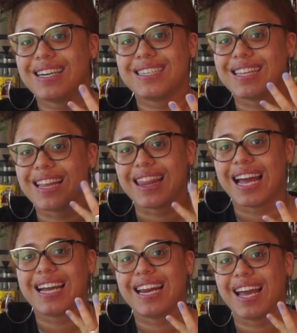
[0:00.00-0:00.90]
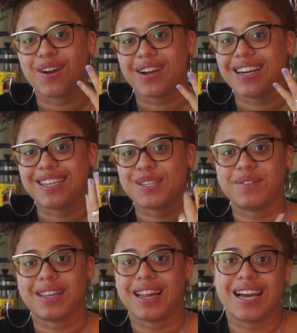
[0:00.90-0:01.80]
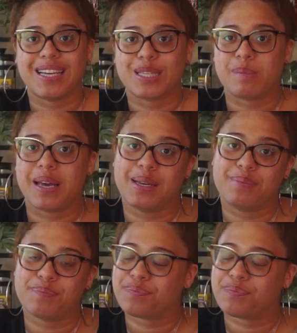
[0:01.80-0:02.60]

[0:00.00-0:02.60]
to the light airiness of the lion's mane.